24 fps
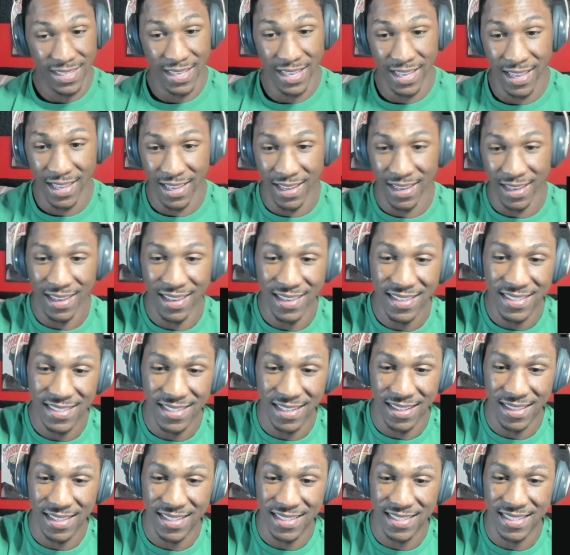Dang, he
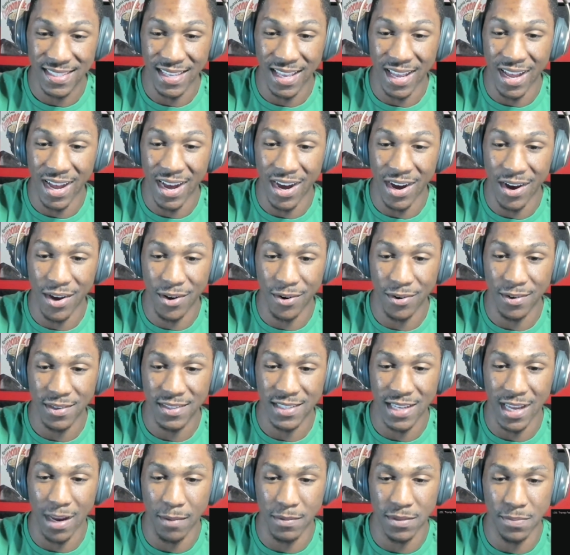said this is 100
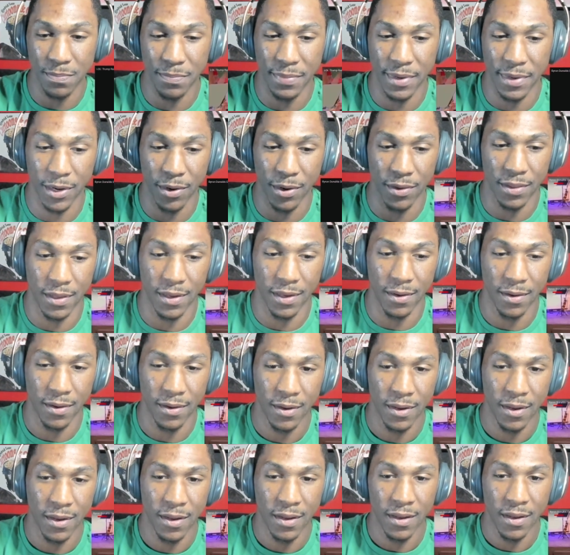times bigger than
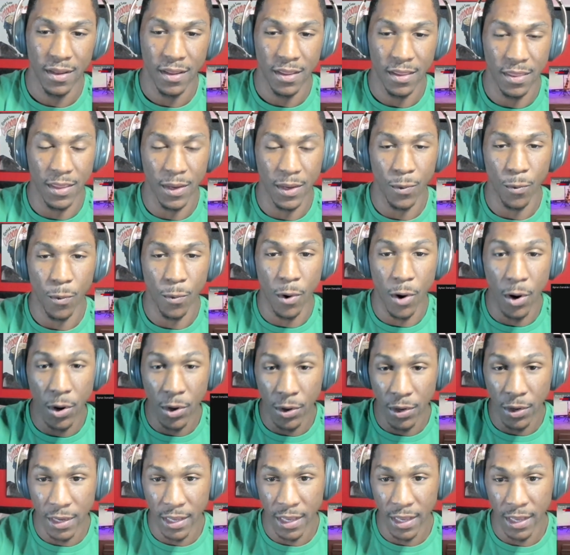
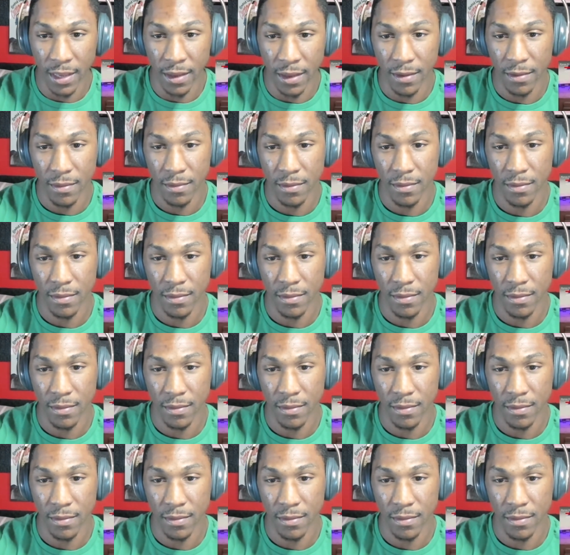Watergate.